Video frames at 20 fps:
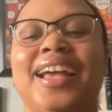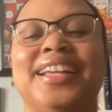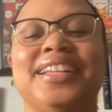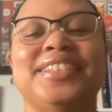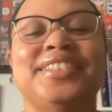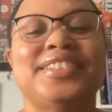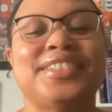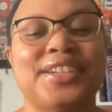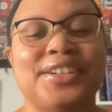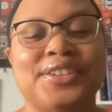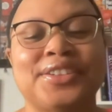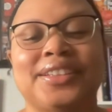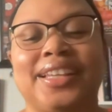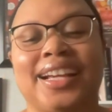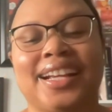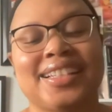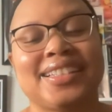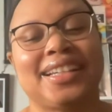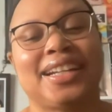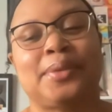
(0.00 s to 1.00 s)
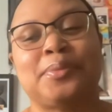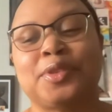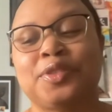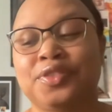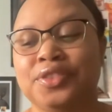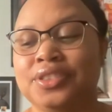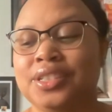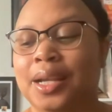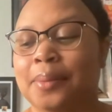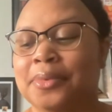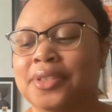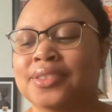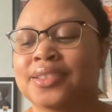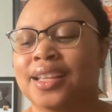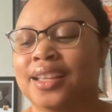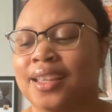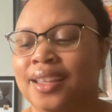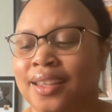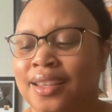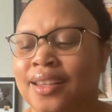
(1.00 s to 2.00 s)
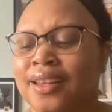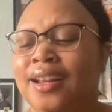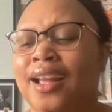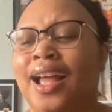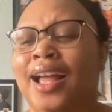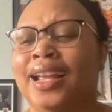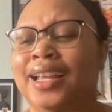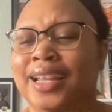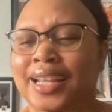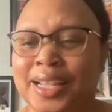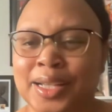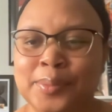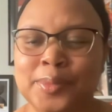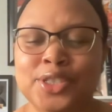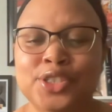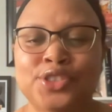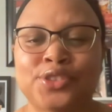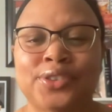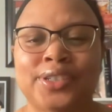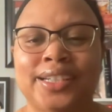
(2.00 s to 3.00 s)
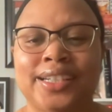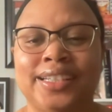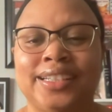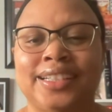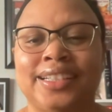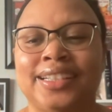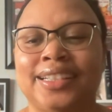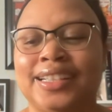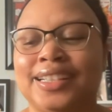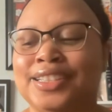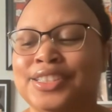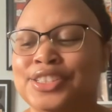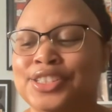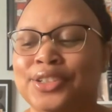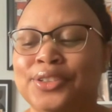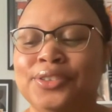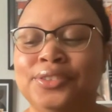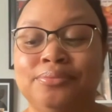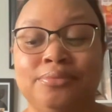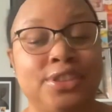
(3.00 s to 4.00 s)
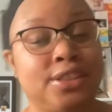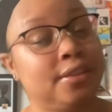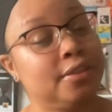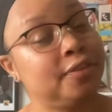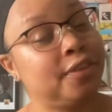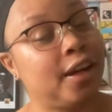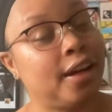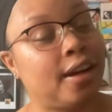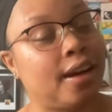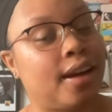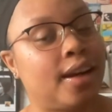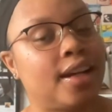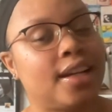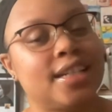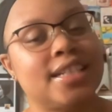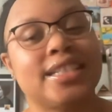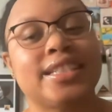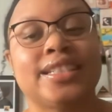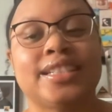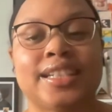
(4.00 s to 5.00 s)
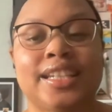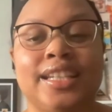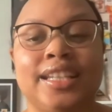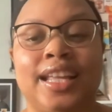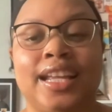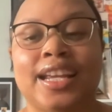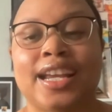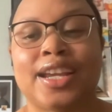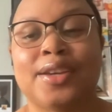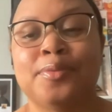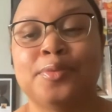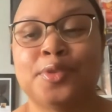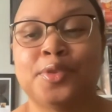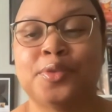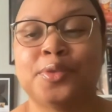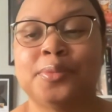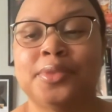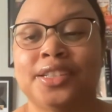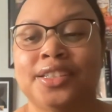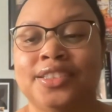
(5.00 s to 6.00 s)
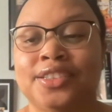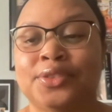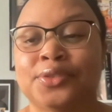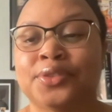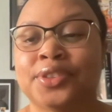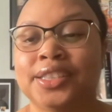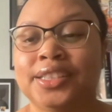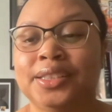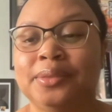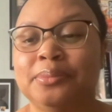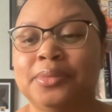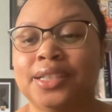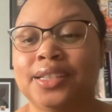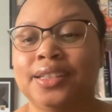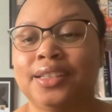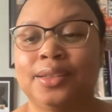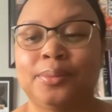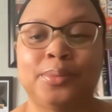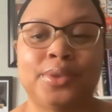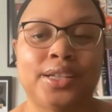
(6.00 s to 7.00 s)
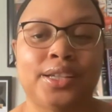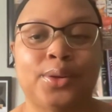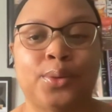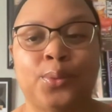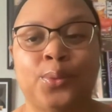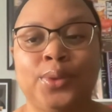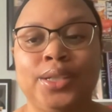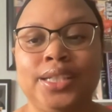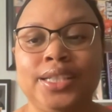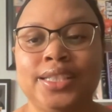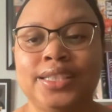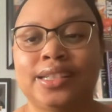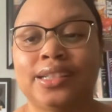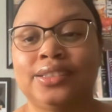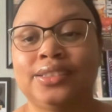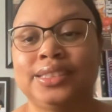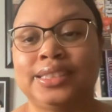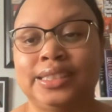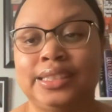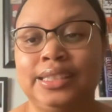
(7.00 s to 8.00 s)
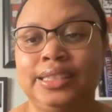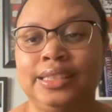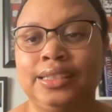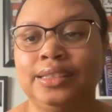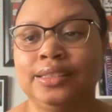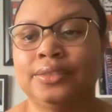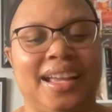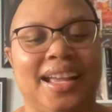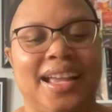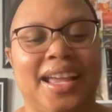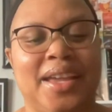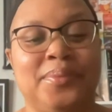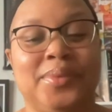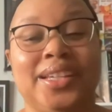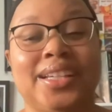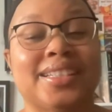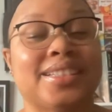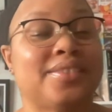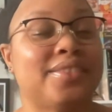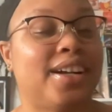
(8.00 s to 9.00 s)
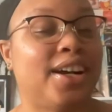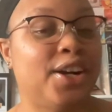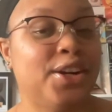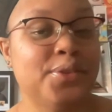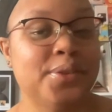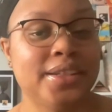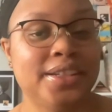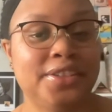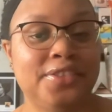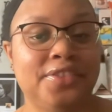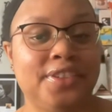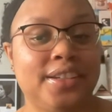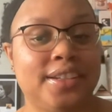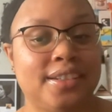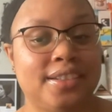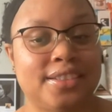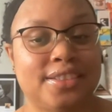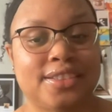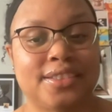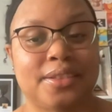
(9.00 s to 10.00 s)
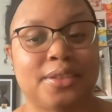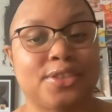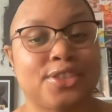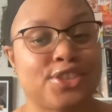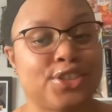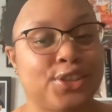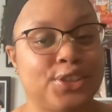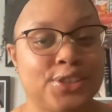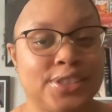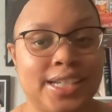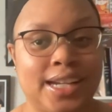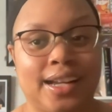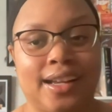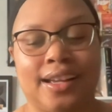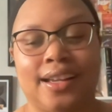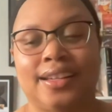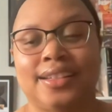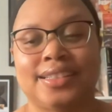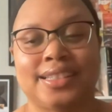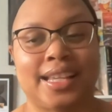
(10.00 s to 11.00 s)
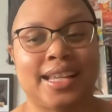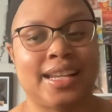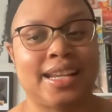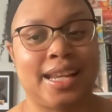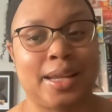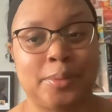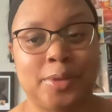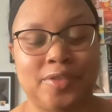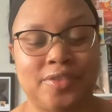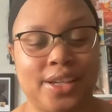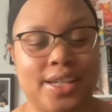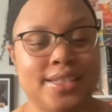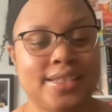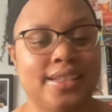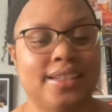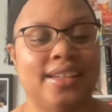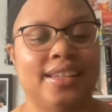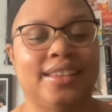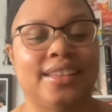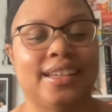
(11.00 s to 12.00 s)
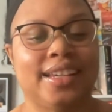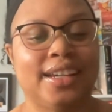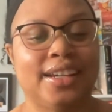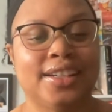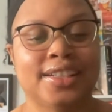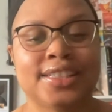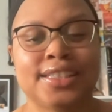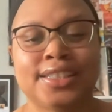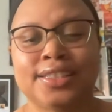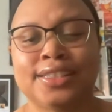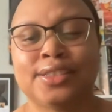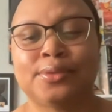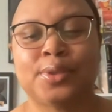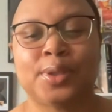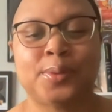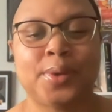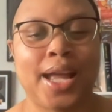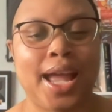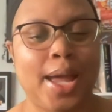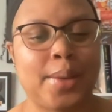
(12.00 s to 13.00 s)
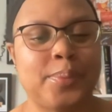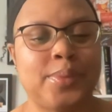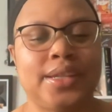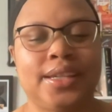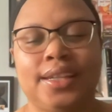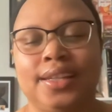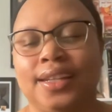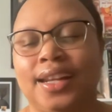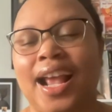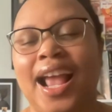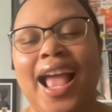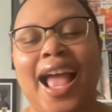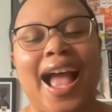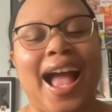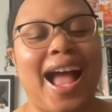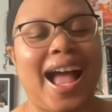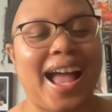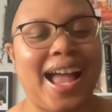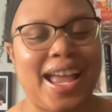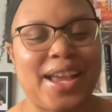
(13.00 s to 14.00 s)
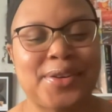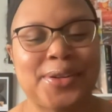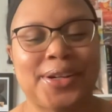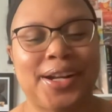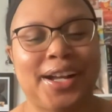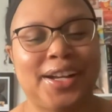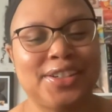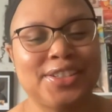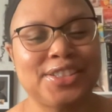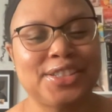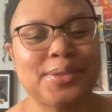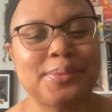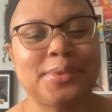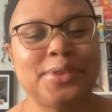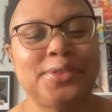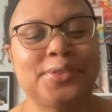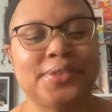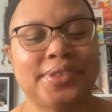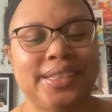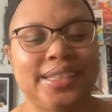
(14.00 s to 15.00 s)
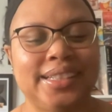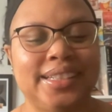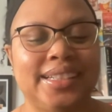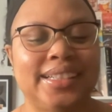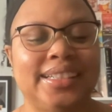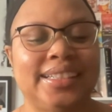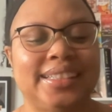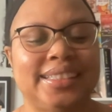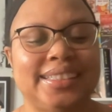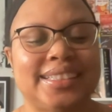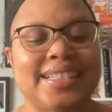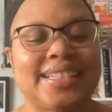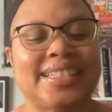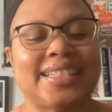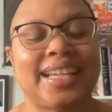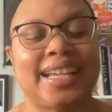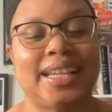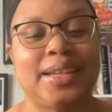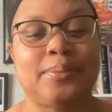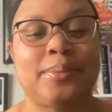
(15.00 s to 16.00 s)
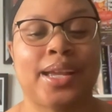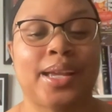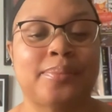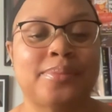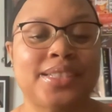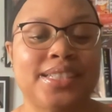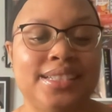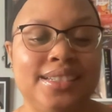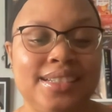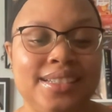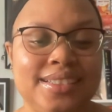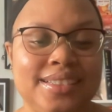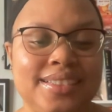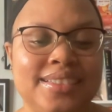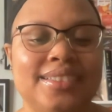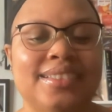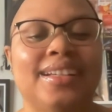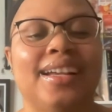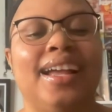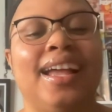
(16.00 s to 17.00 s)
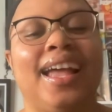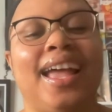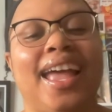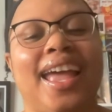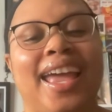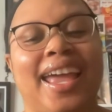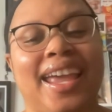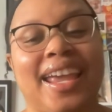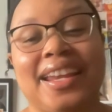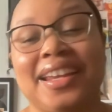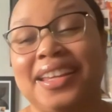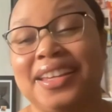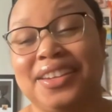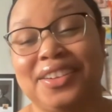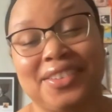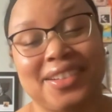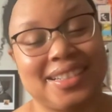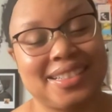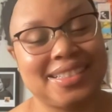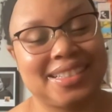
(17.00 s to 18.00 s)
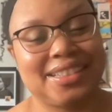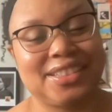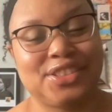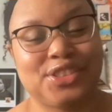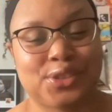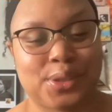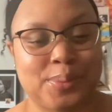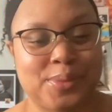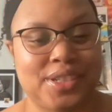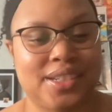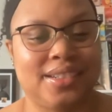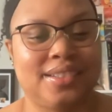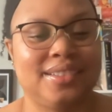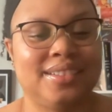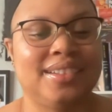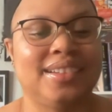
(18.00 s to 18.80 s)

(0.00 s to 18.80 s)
So, like I said, I'm a few chapters in. I am enjoying it. And so far, it's looking like April will be a good reading month, but we shall see. And because I've already finished Soul Ties and am invested in the characters and what will happen, I will also be reading Saint Baptiste. And here is the description.